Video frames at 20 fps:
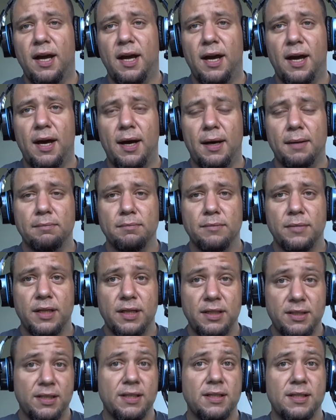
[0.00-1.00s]
Um,
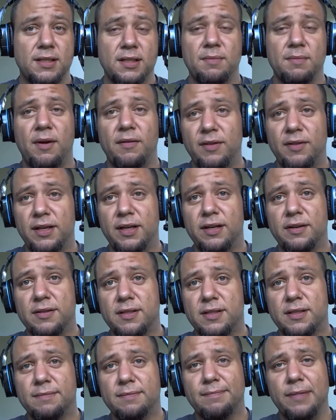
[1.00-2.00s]
he did see my
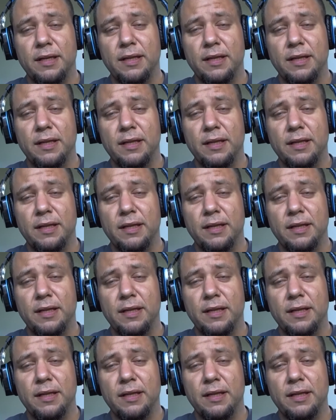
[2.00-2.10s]
videos.